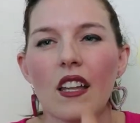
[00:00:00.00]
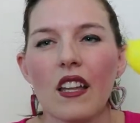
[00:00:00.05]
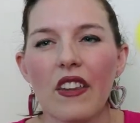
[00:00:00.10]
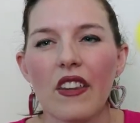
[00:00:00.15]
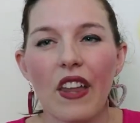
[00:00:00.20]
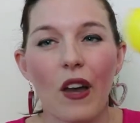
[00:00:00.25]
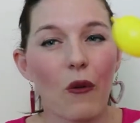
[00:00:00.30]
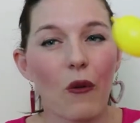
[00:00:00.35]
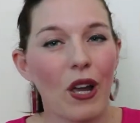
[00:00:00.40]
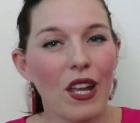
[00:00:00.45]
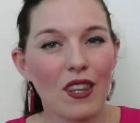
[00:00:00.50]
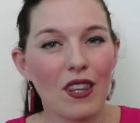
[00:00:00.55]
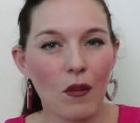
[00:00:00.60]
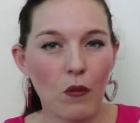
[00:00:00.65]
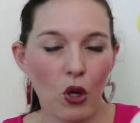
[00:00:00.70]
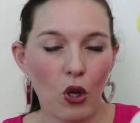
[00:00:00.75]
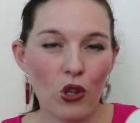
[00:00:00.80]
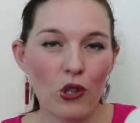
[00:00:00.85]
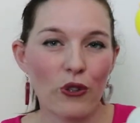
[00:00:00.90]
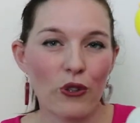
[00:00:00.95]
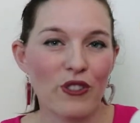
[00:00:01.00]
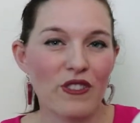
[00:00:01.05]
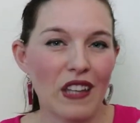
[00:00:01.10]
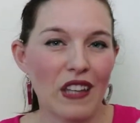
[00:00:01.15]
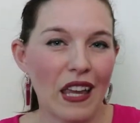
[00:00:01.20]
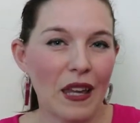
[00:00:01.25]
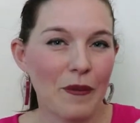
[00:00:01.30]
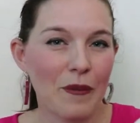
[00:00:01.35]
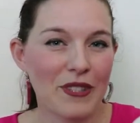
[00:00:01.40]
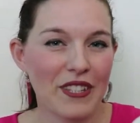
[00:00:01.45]
That way they both look
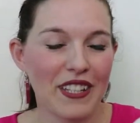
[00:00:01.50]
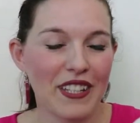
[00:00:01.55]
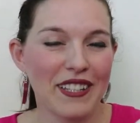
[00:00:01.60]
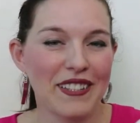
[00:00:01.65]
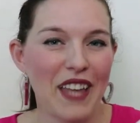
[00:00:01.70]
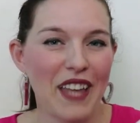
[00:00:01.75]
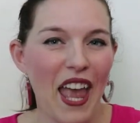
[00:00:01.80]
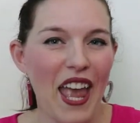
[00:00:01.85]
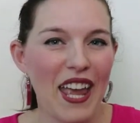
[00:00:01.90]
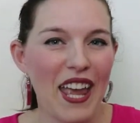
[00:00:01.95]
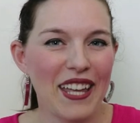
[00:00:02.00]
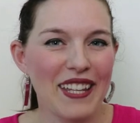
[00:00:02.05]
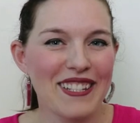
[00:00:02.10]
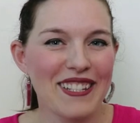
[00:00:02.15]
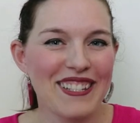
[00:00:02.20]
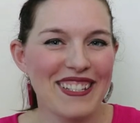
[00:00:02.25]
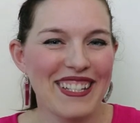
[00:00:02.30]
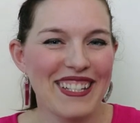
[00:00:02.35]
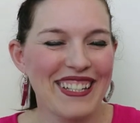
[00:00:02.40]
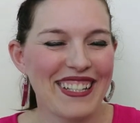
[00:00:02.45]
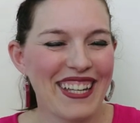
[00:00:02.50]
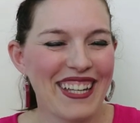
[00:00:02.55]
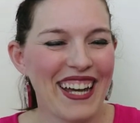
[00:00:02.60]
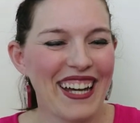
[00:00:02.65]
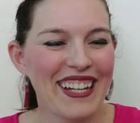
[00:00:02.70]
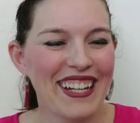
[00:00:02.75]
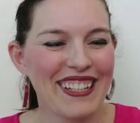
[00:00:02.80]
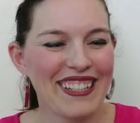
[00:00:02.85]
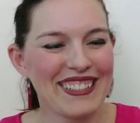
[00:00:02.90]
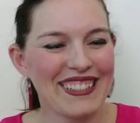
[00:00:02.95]
samesies and
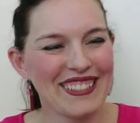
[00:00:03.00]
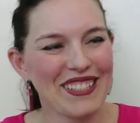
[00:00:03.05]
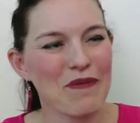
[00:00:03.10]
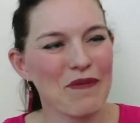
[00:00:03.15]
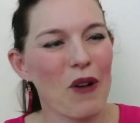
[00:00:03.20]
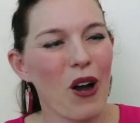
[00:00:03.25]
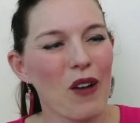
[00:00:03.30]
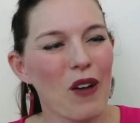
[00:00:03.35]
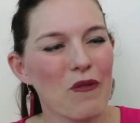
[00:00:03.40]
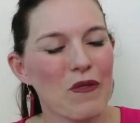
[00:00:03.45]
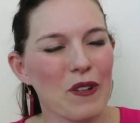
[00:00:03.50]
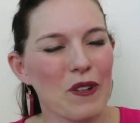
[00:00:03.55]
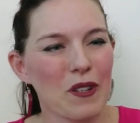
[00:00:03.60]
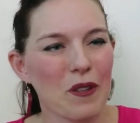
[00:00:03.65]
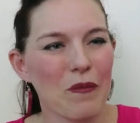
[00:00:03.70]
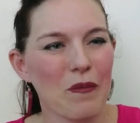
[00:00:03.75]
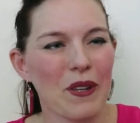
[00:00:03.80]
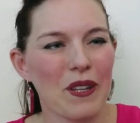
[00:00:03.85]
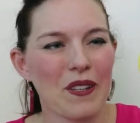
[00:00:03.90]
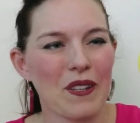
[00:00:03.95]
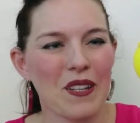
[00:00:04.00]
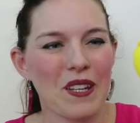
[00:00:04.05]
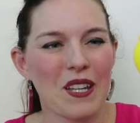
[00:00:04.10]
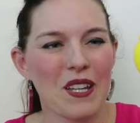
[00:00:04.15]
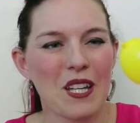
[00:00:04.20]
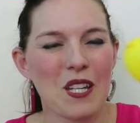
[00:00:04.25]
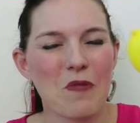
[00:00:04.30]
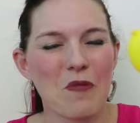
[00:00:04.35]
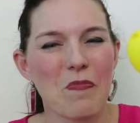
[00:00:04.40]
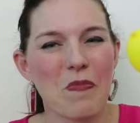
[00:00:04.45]
uh, you might feel a bit
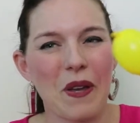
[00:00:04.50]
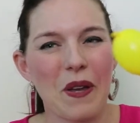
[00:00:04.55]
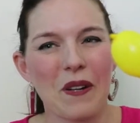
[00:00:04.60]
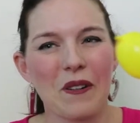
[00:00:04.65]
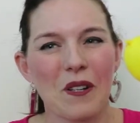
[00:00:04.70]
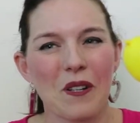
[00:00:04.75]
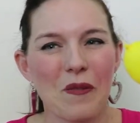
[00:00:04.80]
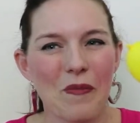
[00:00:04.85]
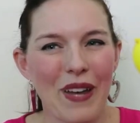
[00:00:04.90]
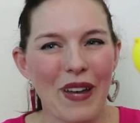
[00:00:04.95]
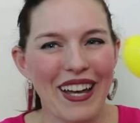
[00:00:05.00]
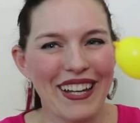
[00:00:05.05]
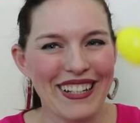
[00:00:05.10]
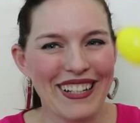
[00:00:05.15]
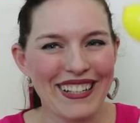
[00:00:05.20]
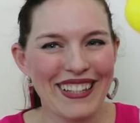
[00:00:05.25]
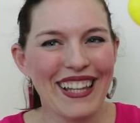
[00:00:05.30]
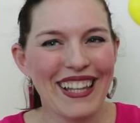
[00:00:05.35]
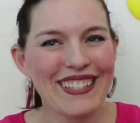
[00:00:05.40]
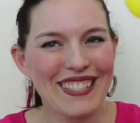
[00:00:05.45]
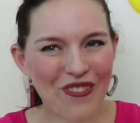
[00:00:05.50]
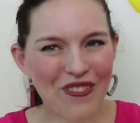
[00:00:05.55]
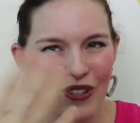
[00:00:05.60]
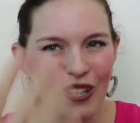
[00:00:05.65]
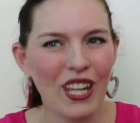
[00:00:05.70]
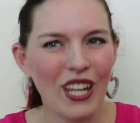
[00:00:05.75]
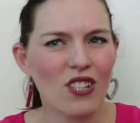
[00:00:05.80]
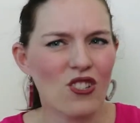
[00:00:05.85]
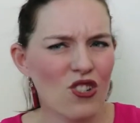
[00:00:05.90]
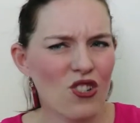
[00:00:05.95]
better about it. That's if you
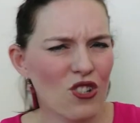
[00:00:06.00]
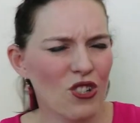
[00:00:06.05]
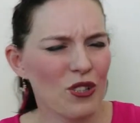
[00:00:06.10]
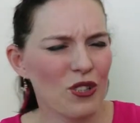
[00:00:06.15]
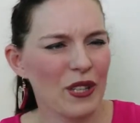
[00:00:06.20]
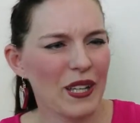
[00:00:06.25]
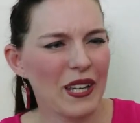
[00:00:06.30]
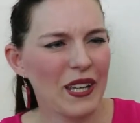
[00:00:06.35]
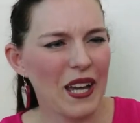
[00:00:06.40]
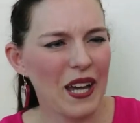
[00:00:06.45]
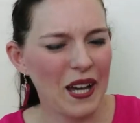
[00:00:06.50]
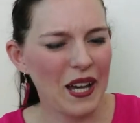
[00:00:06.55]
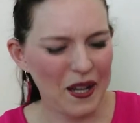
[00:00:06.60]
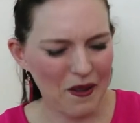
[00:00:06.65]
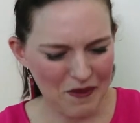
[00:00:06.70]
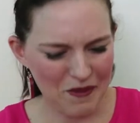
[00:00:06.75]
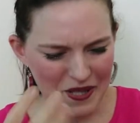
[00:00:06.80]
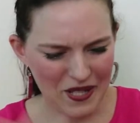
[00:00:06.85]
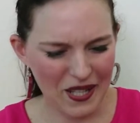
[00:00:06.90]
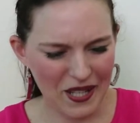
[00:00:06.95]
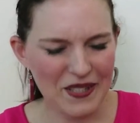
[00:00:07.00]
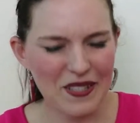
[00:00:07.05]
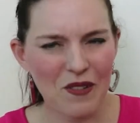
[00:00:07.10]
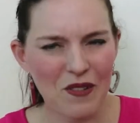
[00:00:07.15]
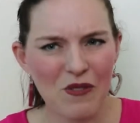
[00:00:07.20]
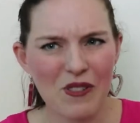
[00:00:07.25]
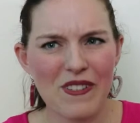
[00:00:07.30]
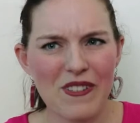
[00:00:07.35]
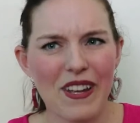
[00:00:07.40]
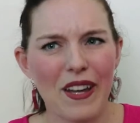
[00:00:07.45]
get truly uh, pedantic,
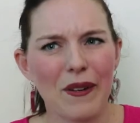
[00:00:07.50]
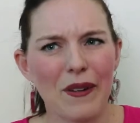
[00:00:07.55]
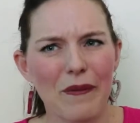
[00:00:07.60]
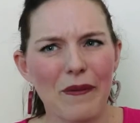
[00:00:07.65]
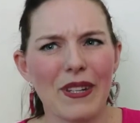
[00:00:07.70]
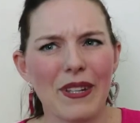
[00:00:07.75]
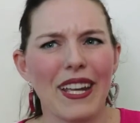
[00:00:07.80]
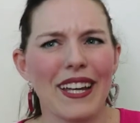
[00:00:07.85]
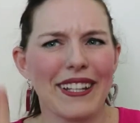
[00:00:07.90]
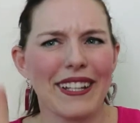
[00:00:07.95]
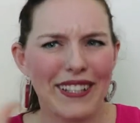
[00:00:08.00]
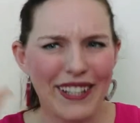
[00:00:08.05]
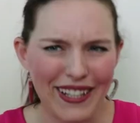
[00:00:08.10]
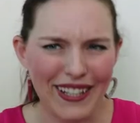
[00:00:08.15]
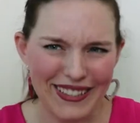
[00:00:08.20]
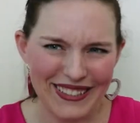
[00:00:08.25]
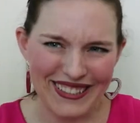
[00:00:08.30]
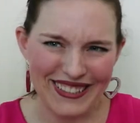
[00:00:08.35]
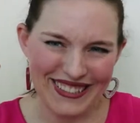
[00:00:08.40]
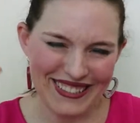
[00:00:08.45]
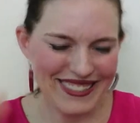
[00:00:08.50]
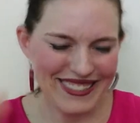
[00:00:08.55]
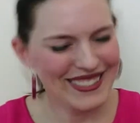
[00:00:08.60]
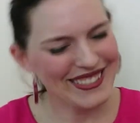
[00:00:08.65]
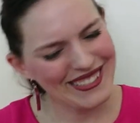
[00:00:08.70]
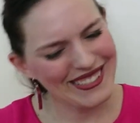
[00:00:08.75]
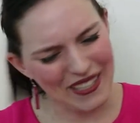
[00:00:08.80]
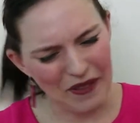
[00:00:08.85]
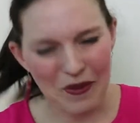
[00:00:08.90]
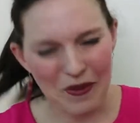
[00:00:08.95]
which, um, yeah, okay,
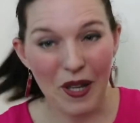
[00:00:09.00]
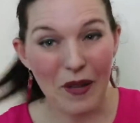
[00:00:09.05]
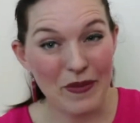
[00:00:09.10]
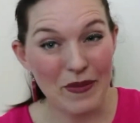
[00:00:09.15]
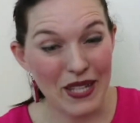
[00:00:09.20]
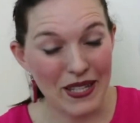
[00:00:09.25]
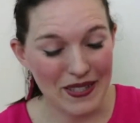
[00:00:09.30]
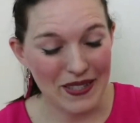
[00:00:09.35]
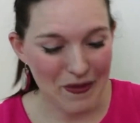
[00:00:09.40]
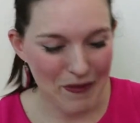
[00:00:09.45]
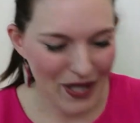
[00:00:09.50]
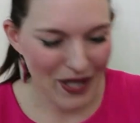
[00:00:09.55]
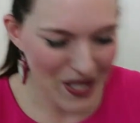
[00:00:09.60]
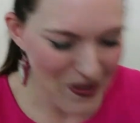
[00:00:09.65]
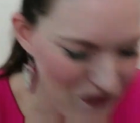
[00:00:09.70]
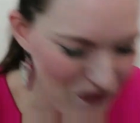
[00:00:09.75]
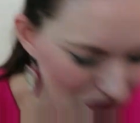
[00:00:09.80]
sometimes that's me.